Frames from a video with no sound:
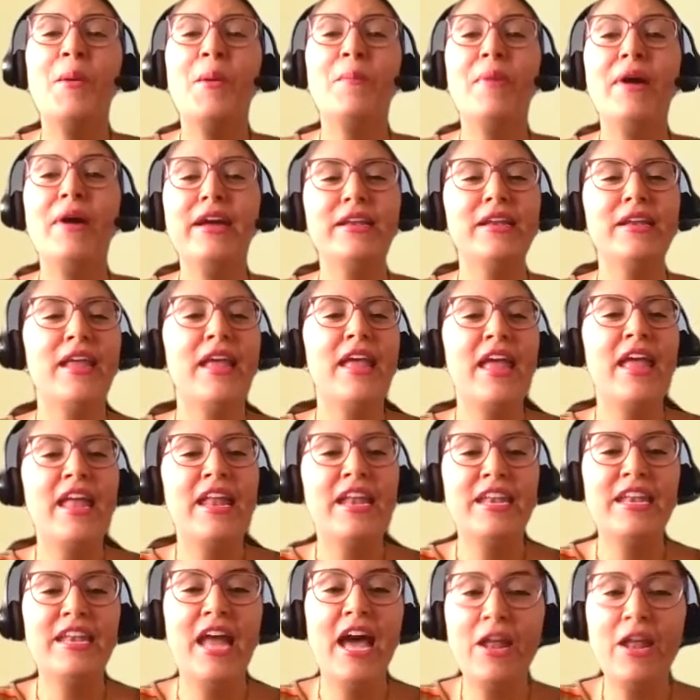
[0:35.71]
But
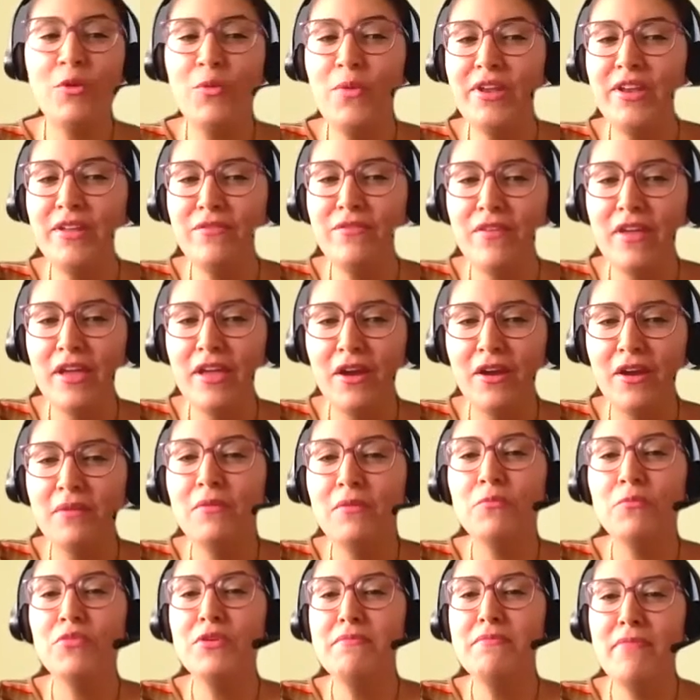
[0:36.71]
not Guinevere.
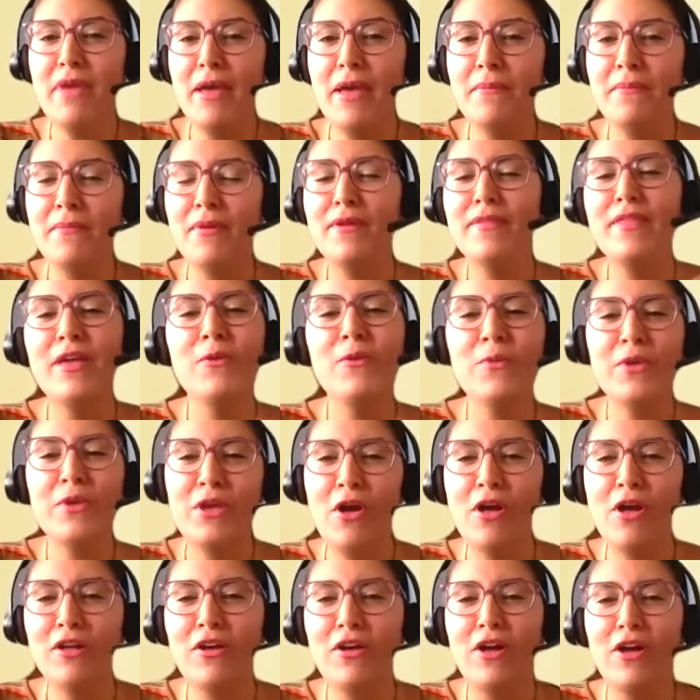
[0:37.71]
Remember that we
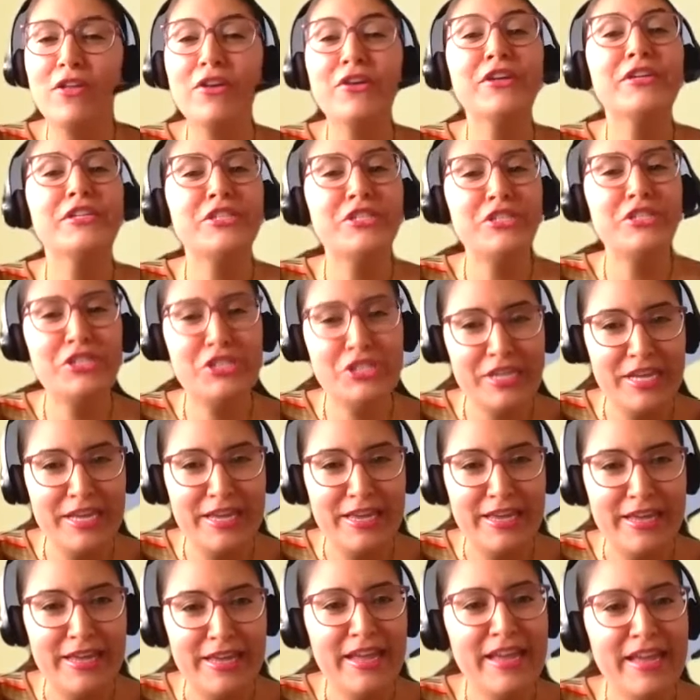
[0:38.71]
all call her
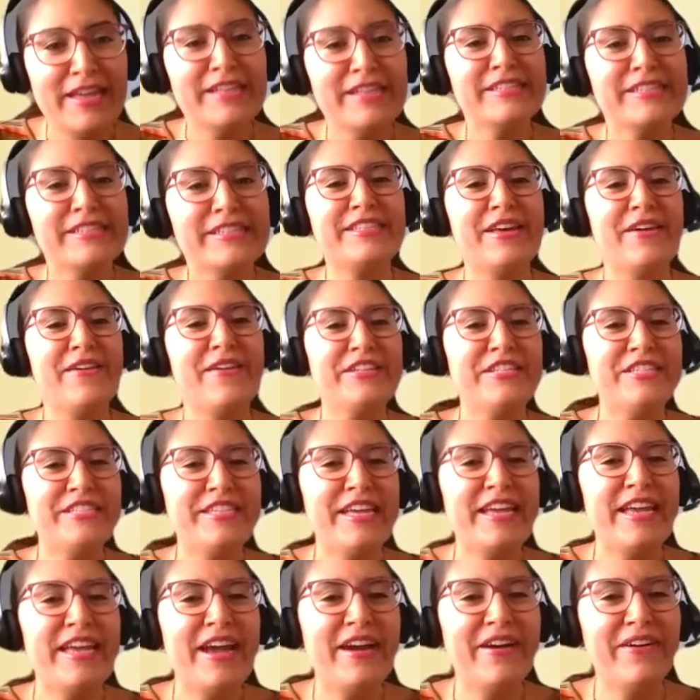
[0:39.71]
G. So
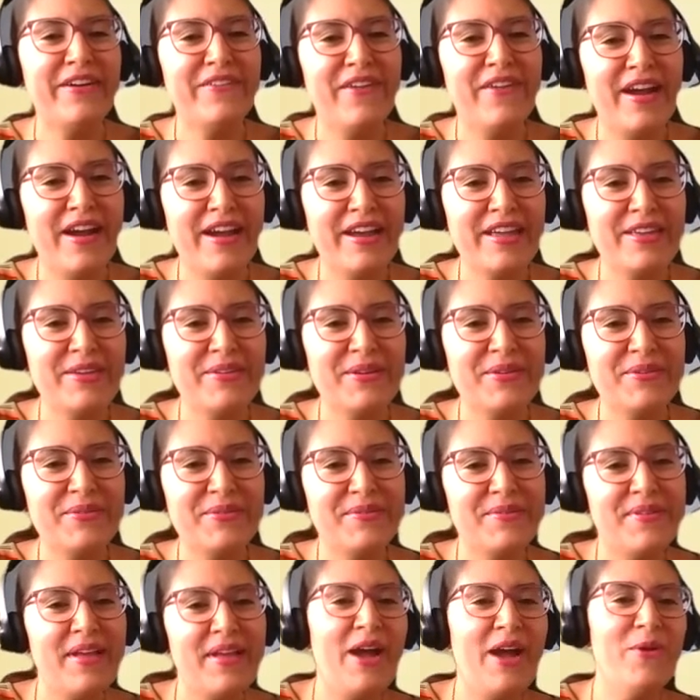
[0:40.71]
G, how are
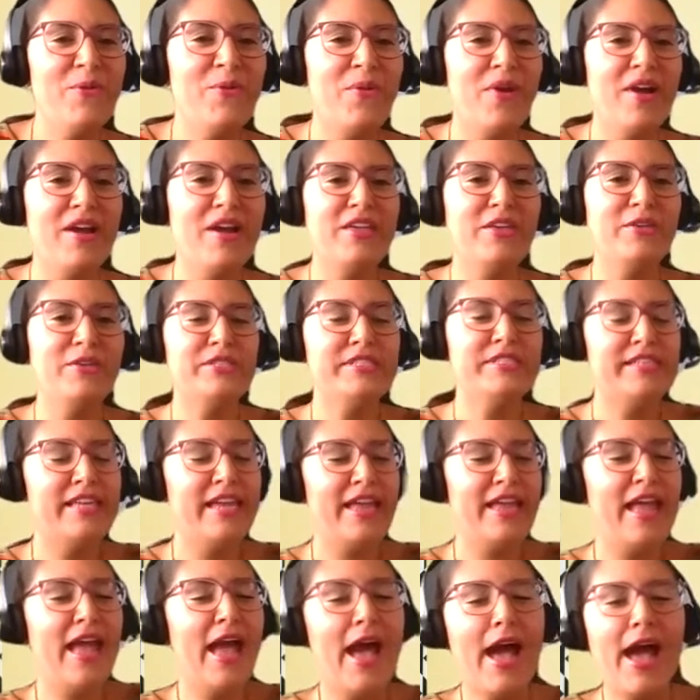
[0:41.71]
you? How are you?
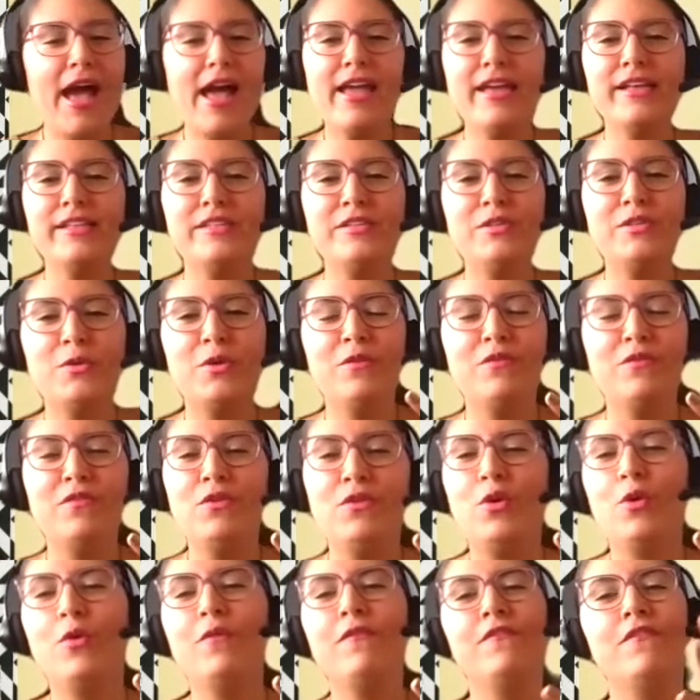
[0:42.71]
Say hi to
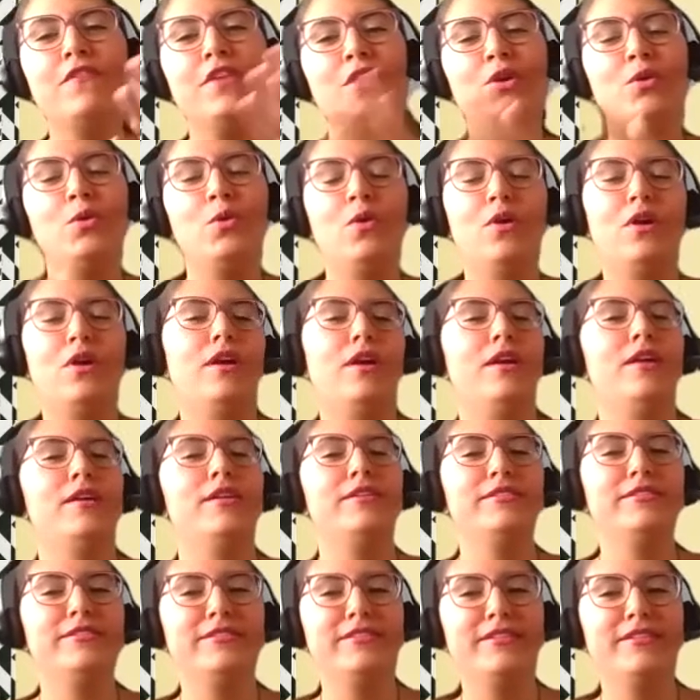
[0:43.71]
your
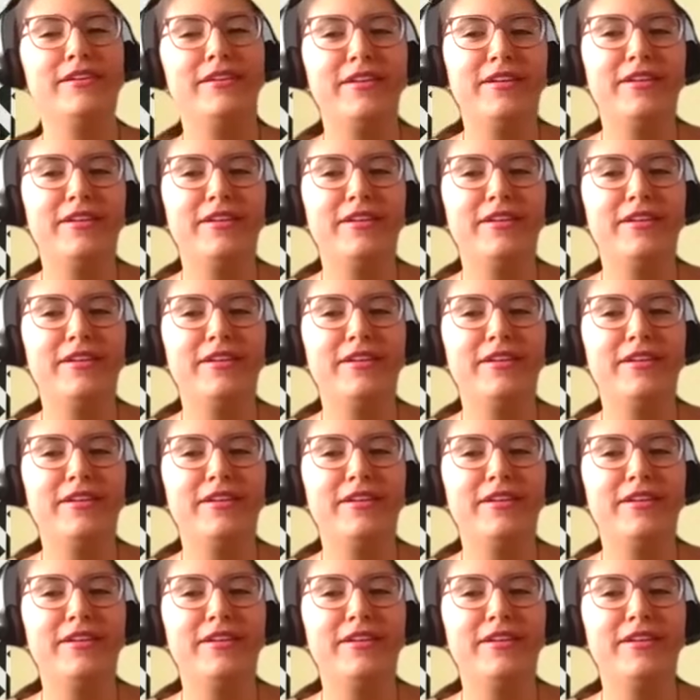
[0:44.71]
viewers.